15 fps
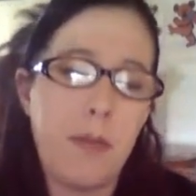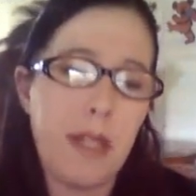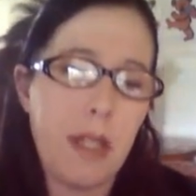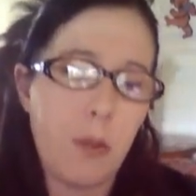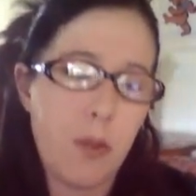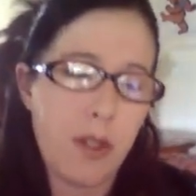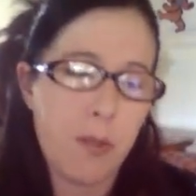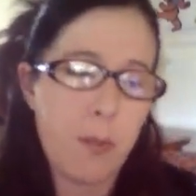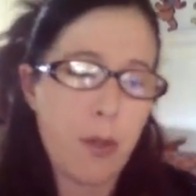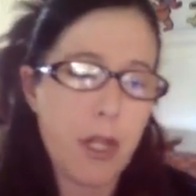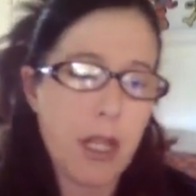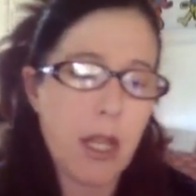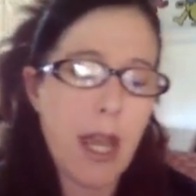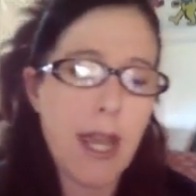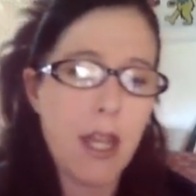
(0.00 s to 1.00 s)
He was pretty
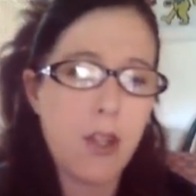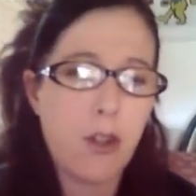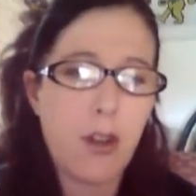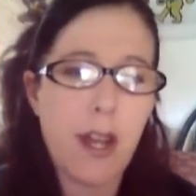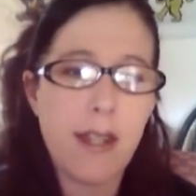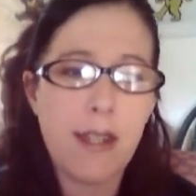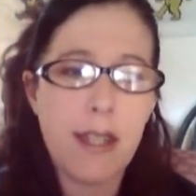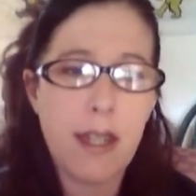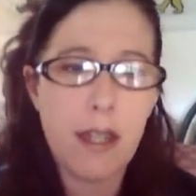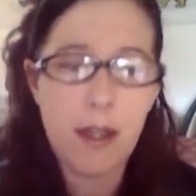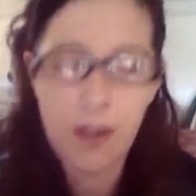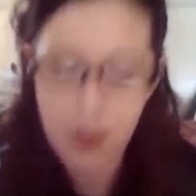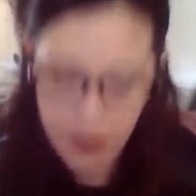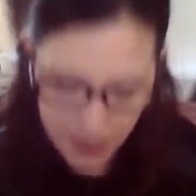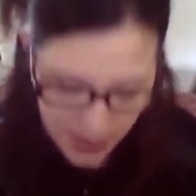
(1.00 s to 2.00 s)
cage aggressive and